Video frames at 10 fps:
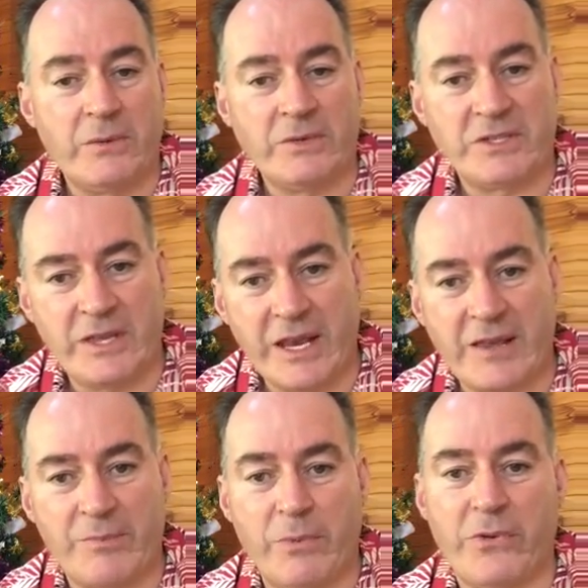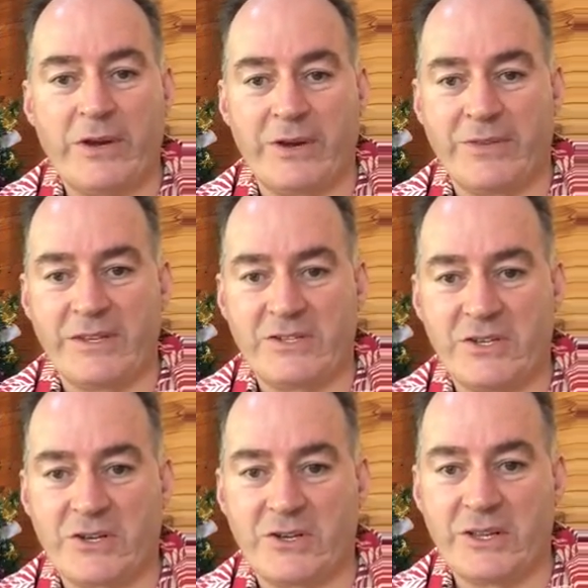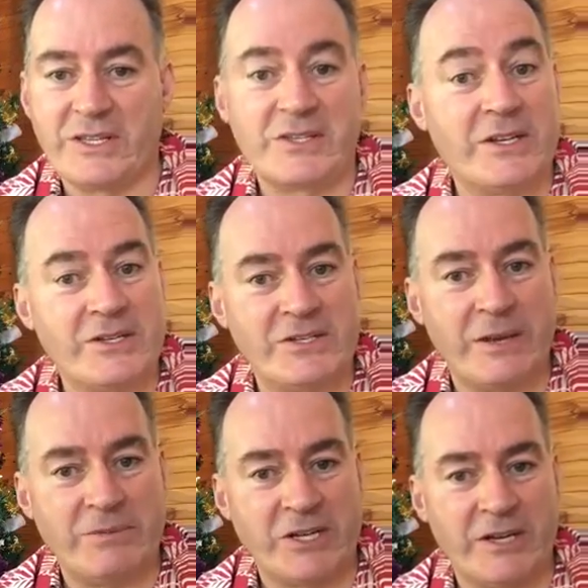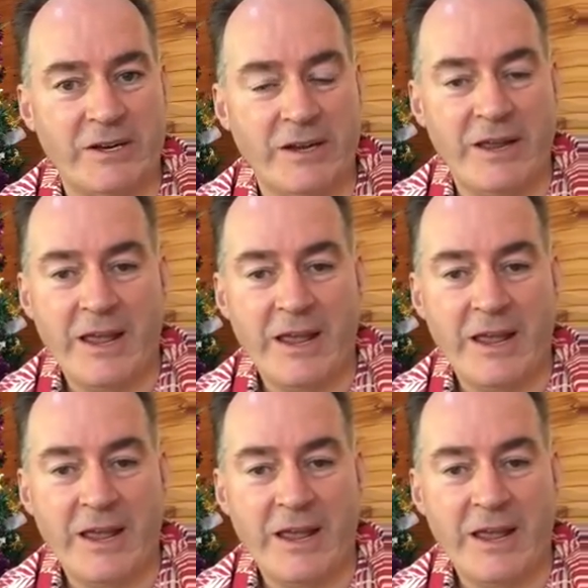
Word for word: which the next point on this circle is conception.